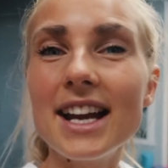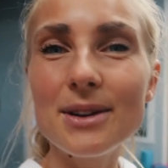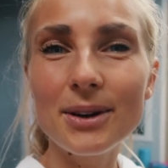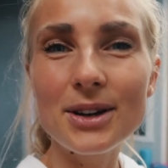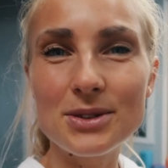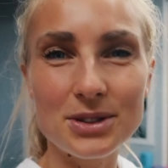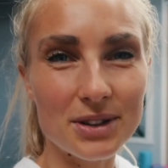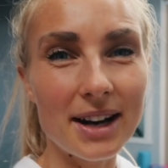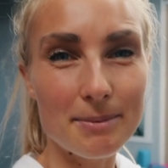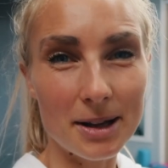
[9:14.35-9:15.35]
anyone who's
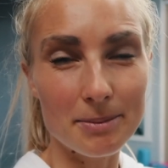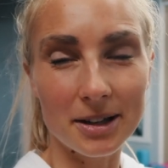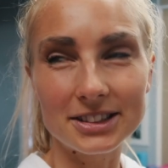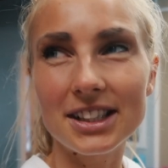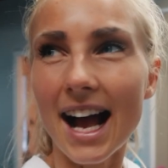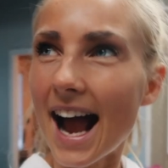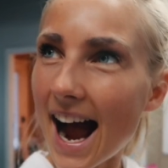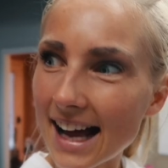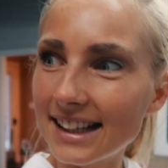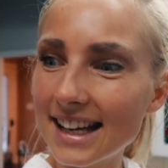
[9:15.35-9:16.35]
trying to build muscle, I
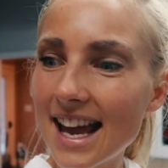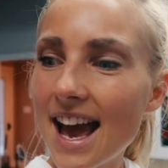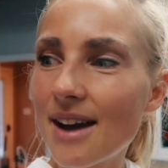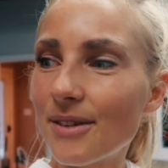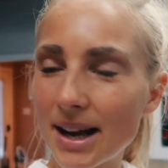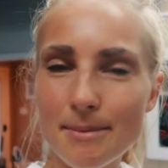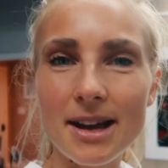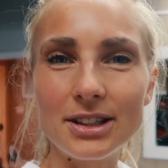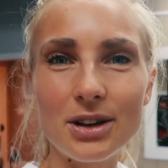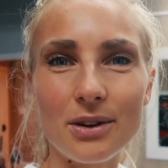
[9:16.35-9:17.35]
highly
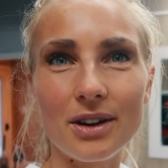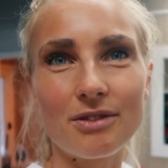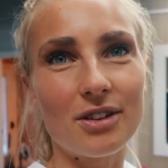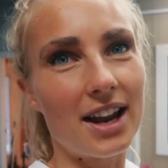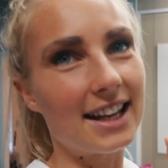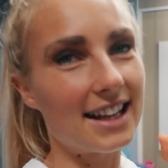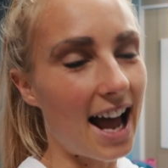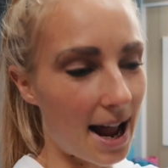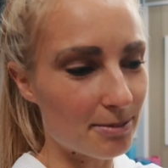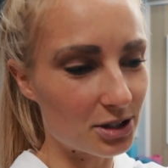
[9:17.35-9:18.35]
recommend going for like the
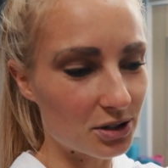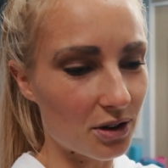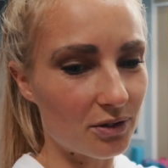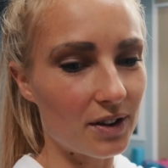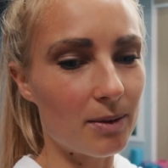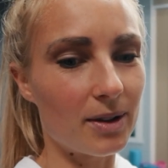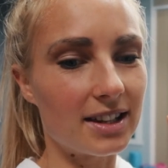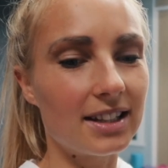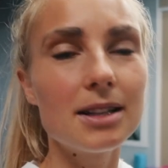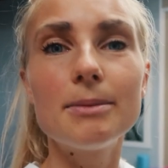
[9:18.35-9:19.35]
hypertrophy
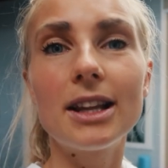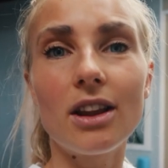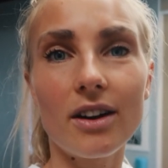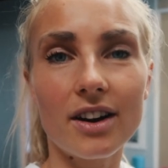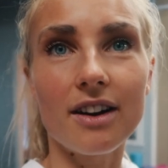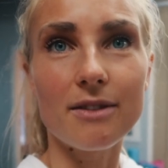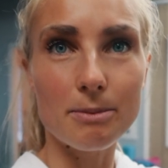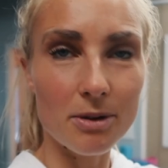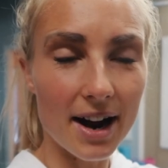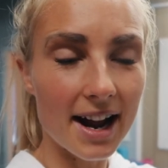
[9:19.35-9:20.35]
with a little bit longer of a
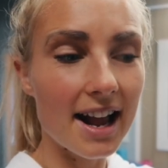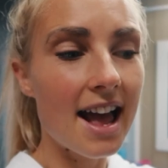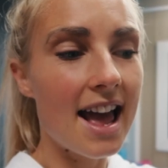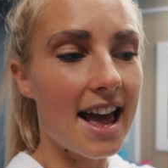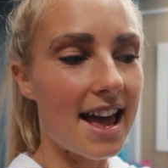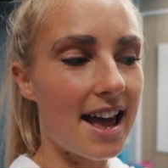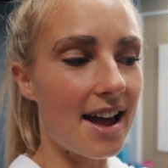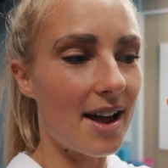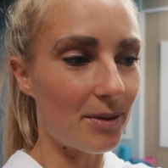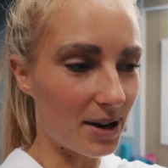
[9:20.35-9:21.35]
break,
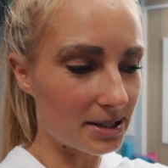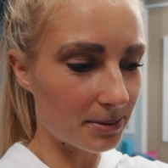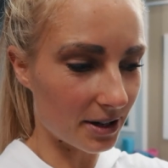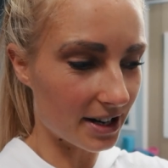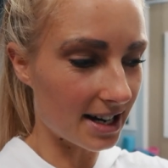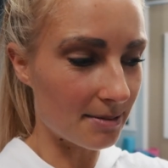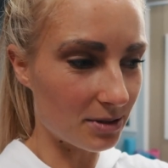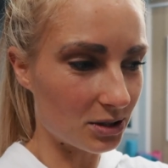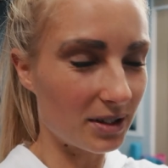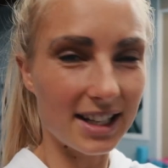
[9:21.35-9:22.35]
a rest period in
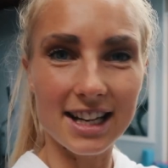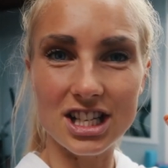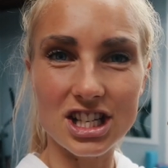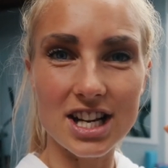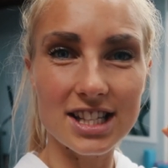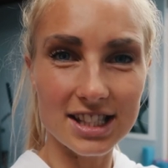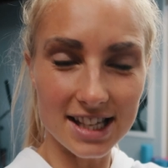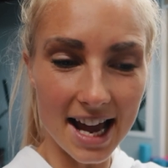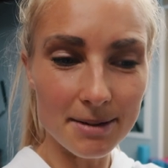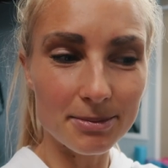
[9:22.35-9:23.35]
between each
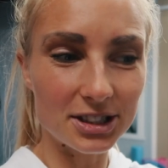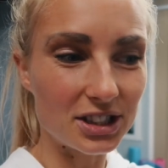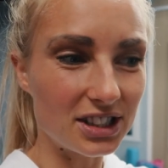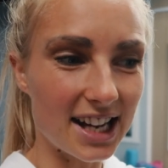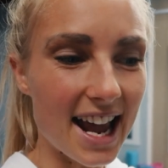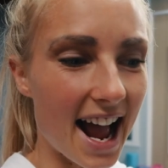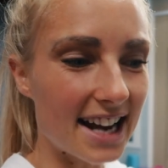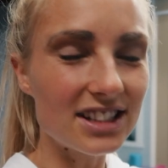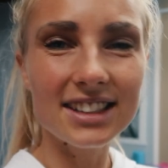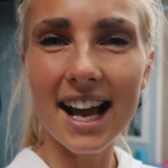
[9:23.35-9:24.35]
set. But today I
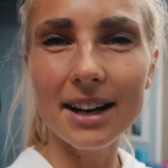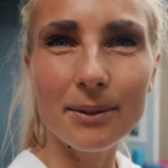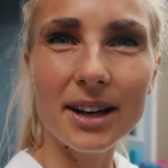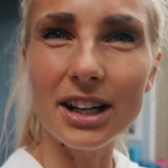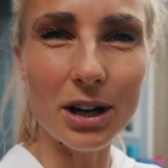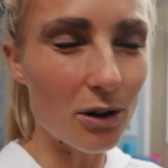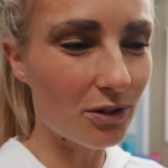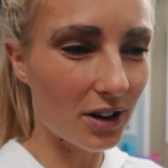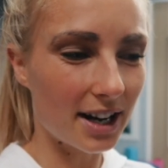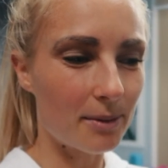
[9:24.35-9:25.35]
just kind of want to go
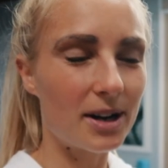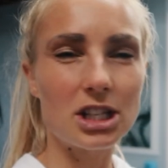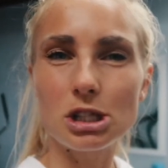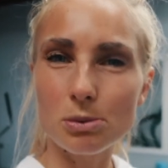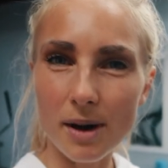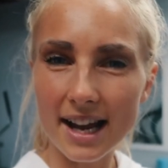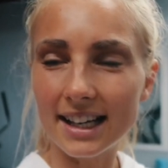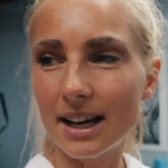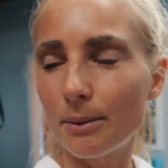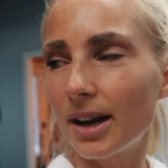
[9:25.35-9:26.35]
for it. I want to sweat
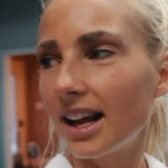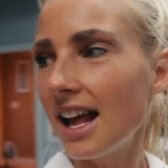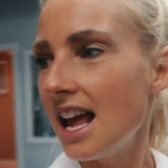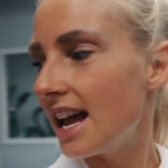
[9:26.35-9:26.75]
and I want